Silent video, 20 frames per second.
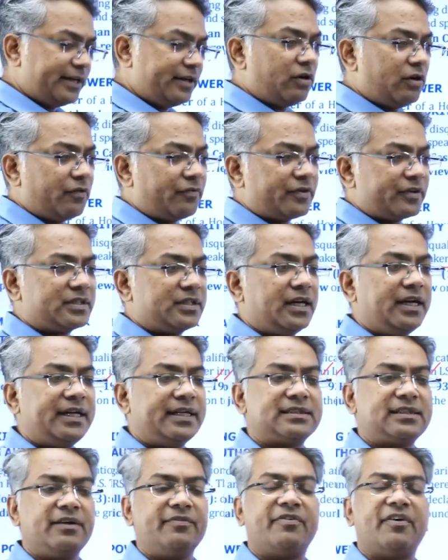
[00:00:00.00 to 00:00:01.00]
officer
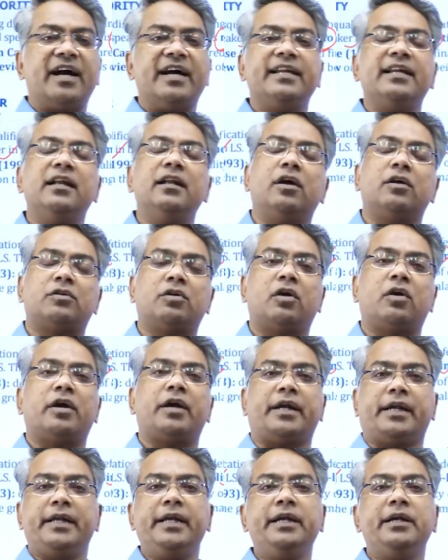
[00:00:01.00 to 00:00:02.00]
is the final
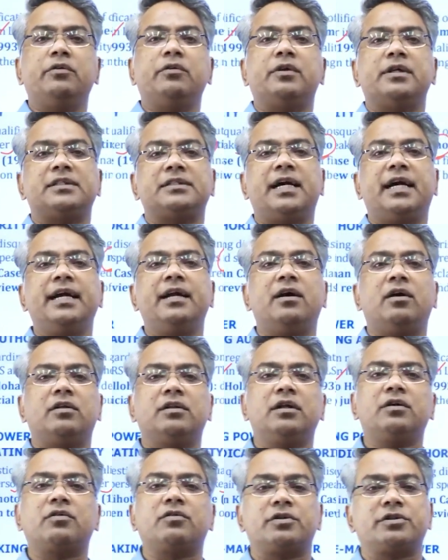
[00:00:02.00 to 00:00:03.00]
authority to decide on
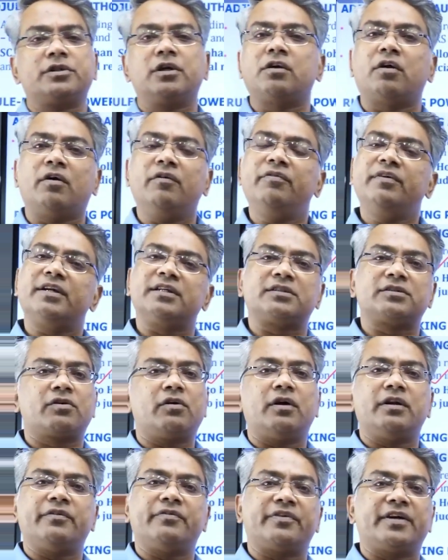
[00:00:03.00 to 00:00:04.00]
the question of
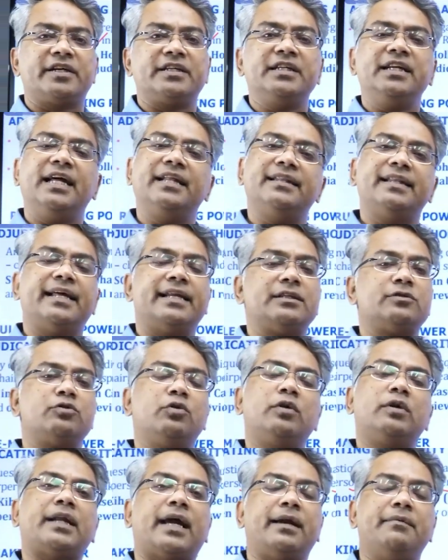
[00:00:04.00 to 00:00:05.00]
disqualification, and there is
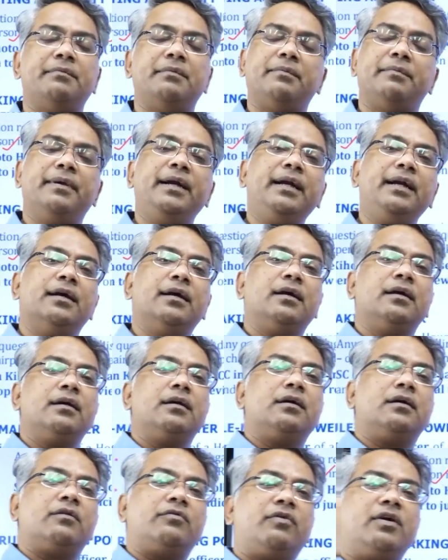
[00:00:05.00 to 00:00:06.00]
no time limit
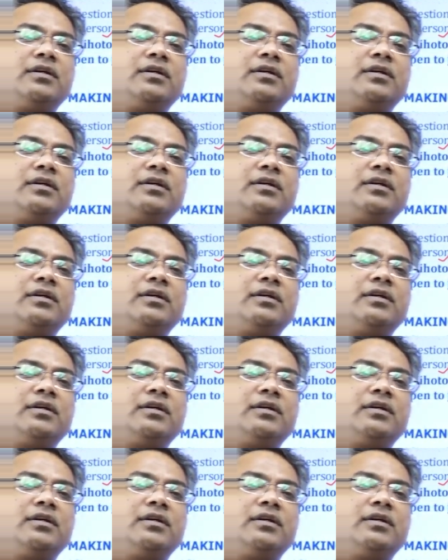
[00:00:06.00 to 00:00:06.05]
for